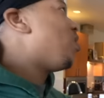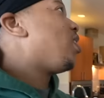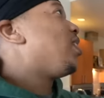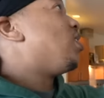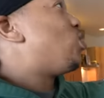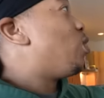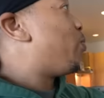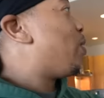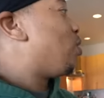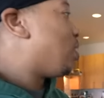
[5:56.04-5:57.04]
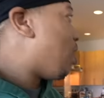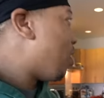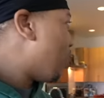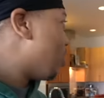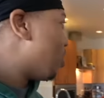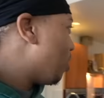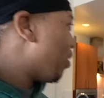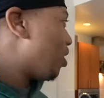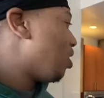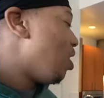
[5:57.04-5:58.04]
want to get the stripper pole and all that other
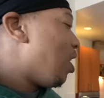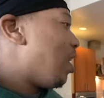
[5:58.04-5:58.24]
stuff. Yeah.